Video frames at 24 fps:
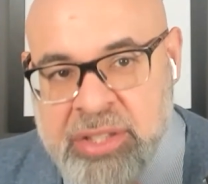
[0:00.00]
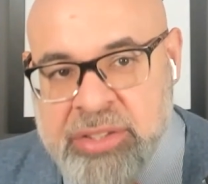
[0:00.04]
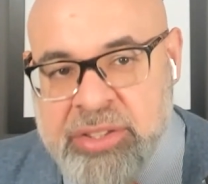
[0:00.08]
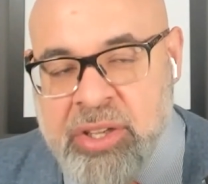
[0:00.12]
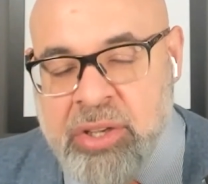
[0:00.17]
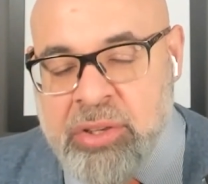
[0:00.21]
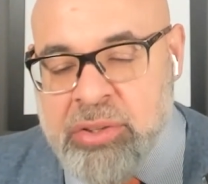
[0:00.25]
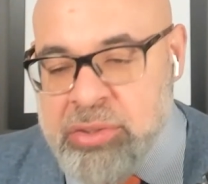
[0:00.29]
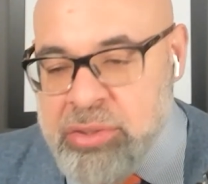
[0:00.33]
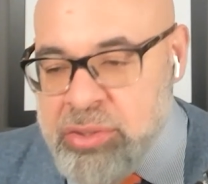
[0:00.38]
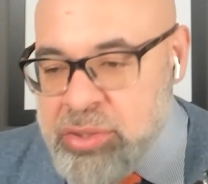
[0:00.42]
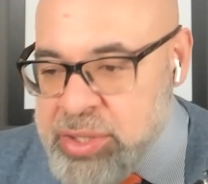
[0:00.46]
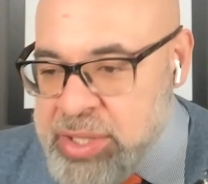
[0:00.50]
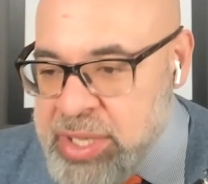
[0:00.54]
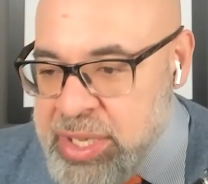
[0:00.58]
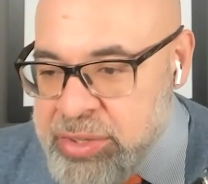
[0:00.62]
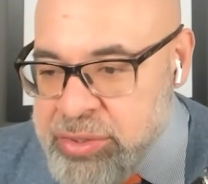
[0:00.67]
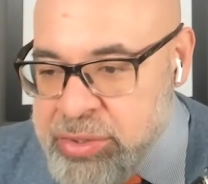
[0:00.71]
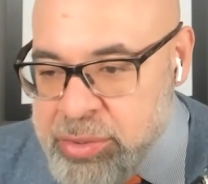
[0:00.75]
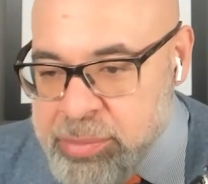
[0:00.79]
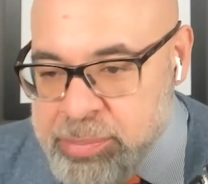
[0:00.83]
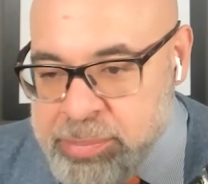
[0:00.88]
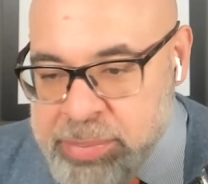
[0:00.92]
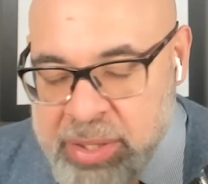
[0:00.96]
They'll look
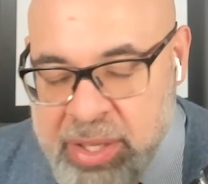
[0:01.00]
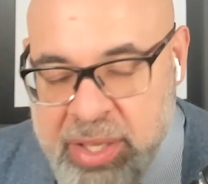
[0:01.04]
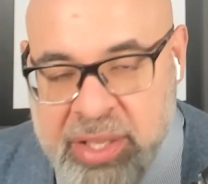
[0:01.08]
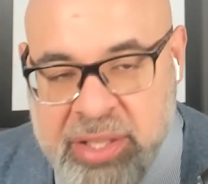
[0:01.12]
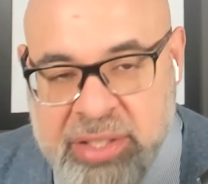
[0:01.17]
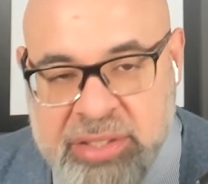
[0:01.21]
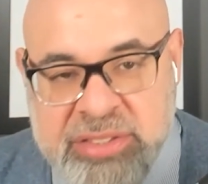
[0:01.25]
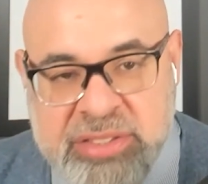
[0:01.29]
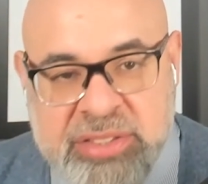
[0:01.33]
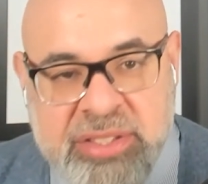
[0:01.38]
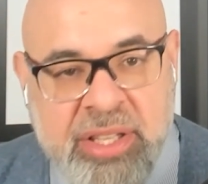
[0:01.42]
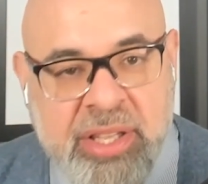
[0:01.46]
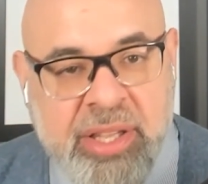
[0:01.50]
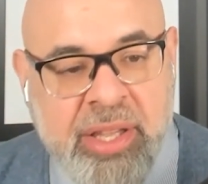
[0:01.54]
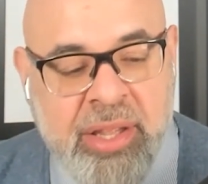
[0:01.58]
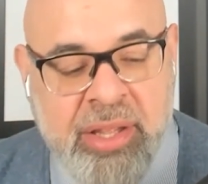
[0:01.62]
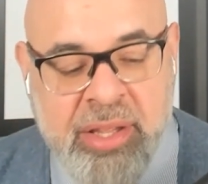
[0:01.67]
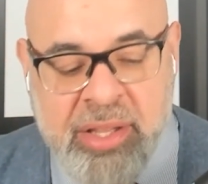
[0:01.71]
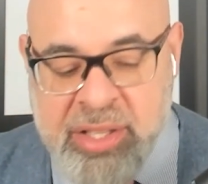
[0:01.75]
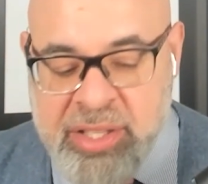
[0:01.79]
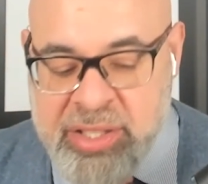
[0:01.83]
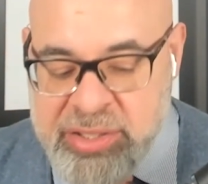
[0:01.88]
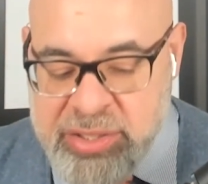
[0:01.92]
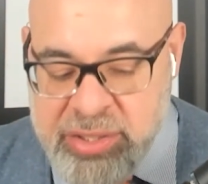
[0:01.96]
at your bloods.
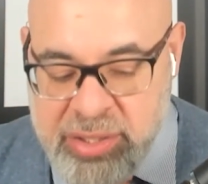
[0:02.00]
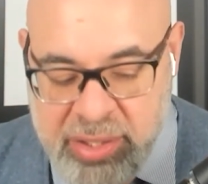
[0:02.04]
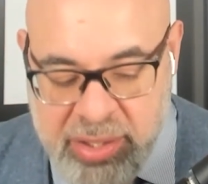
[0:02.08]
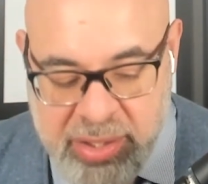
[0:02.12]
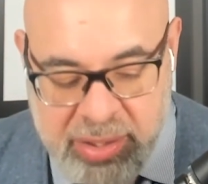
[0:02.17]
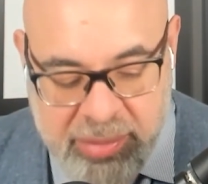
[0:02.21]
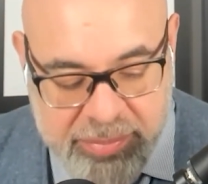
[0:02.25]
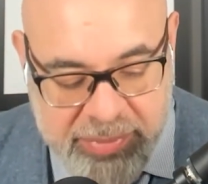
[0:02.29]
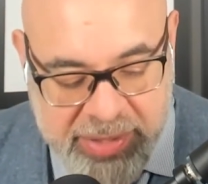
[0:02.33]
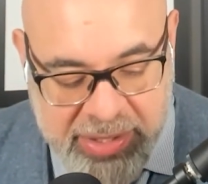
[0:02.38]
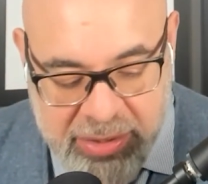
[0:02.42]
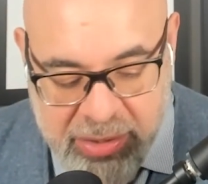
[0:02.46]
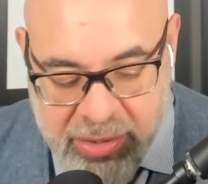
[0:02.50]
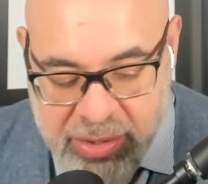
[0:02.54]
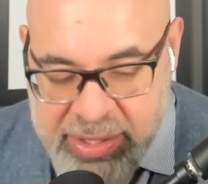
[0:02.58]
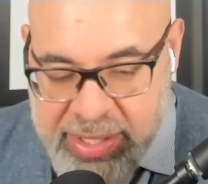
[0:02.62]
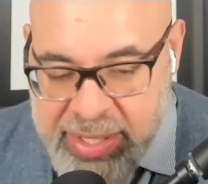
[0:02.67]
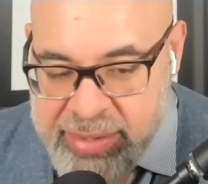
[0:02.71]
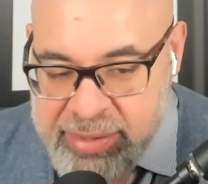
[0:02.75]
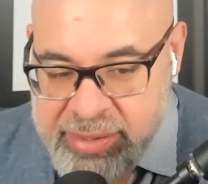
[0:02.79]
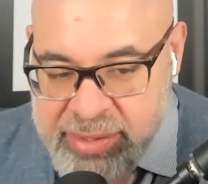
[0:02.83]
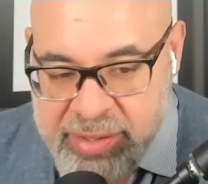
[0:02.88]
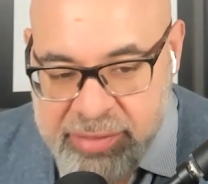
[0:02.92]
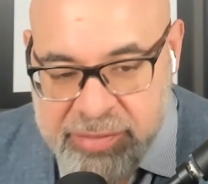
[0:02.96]
They look
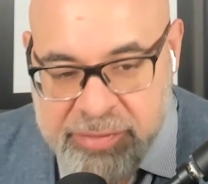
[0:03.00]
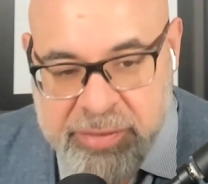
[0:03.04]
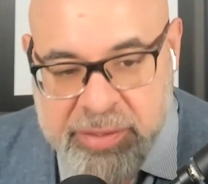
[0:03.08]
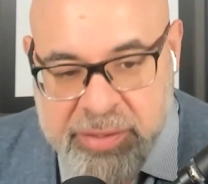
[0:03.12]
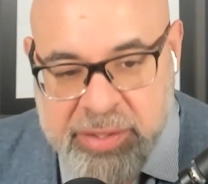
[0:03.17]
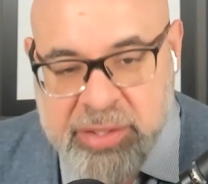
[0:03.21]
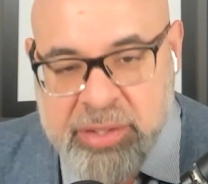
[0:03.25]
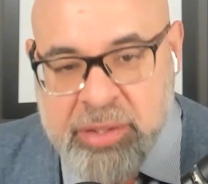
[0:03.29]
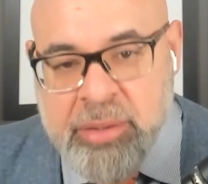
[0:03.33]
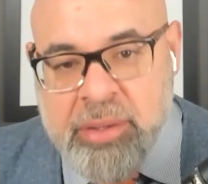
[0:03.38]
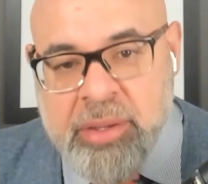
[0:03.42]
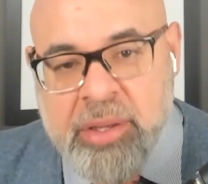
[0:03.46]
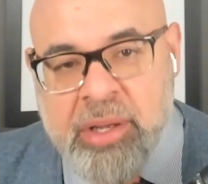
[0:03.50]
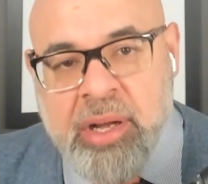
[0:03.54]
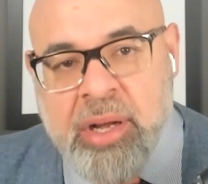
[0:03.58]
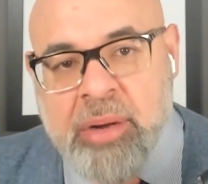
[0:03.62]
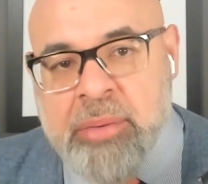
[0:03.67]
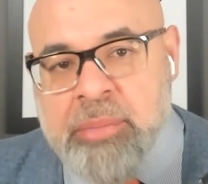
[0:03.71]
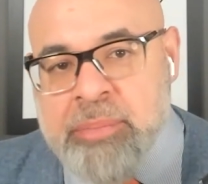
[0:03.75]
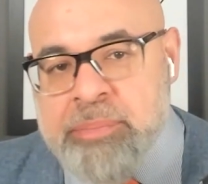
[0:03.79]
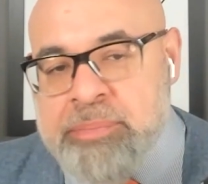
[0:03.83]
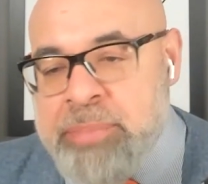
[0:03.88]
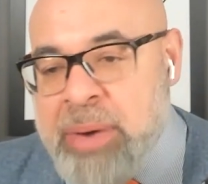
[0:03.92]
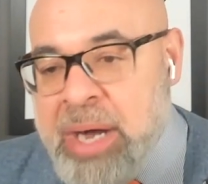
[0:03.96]
at different
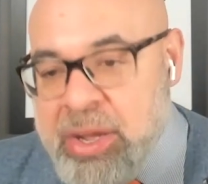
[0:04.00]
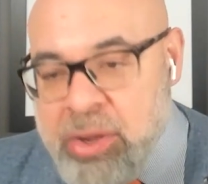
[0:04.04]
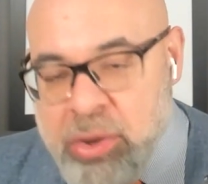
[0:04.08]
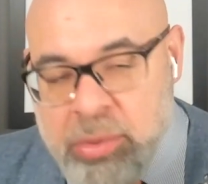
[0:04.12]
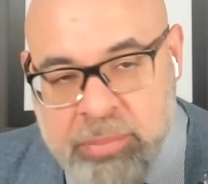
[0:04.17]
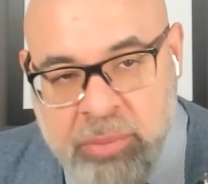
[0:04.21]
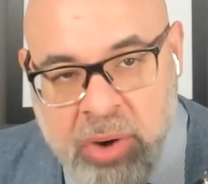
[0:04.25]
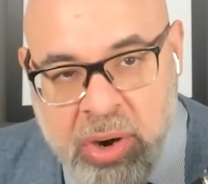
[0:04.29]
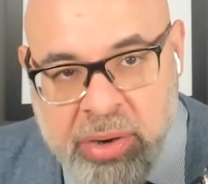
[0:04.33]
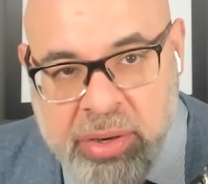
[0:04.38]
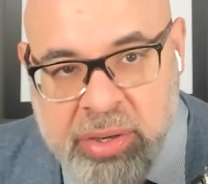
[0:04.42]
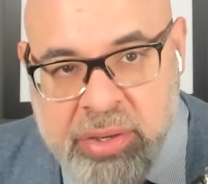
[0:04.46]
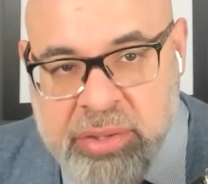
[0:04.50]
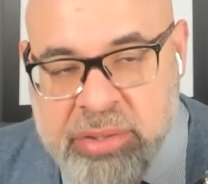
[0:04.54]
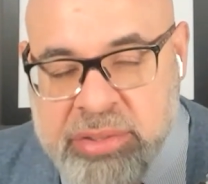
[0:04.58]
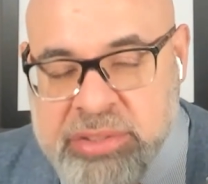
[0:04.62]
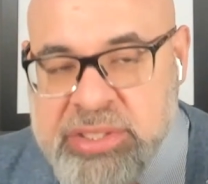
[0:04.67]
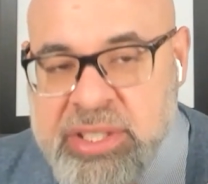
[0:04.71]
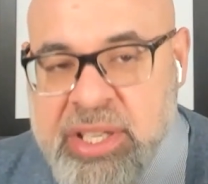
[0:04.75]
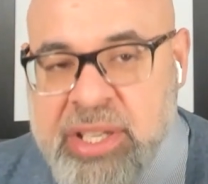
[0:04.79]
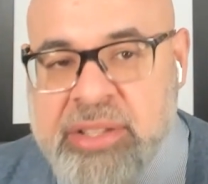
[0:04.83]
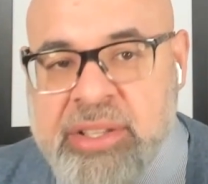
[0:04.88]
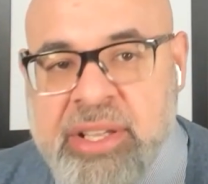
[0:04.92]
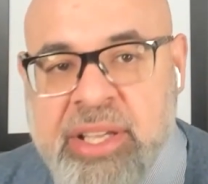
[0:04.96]

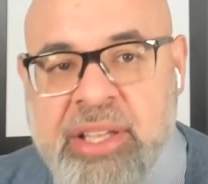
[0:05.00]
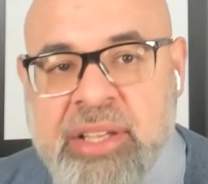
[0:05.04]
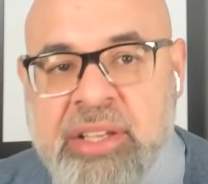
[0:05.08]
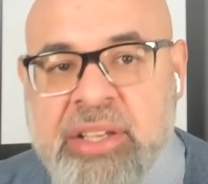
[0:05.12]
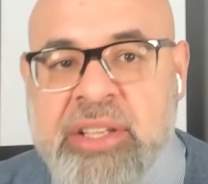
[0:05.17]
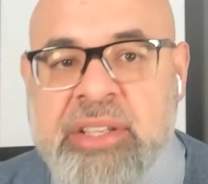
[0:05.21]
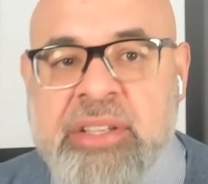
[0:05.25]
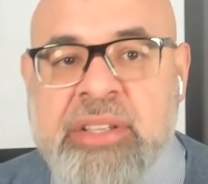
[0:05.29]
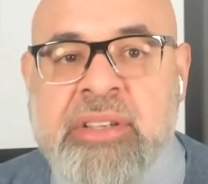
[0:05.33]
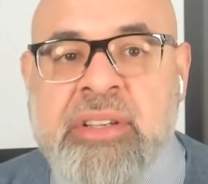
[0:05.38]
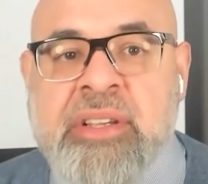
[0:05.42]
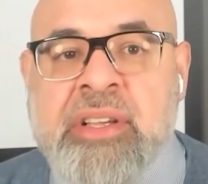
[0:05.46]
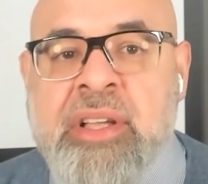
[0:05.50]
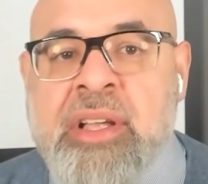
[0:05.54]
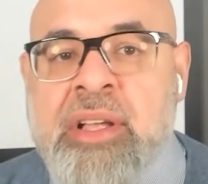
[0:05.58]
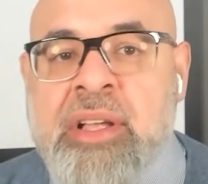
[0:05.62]
biomarkers, and they can